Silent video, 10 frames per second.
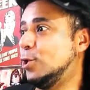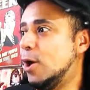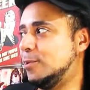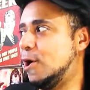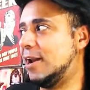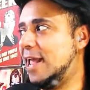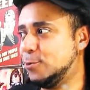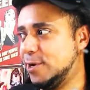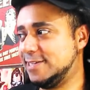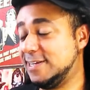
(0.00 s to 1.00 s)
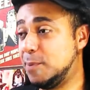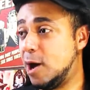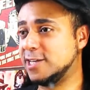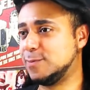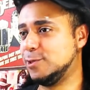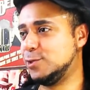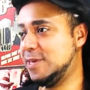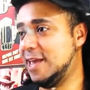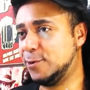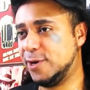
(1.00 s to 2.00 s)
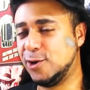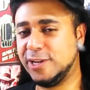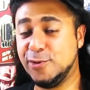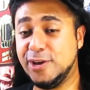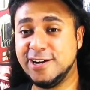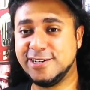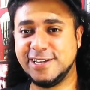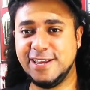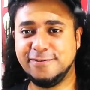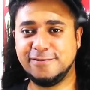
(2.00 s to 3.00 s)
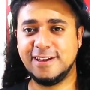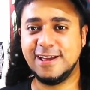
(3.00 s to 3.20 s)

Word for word: No, I'm not angry. It's impossible to be angry on New Year's Eve.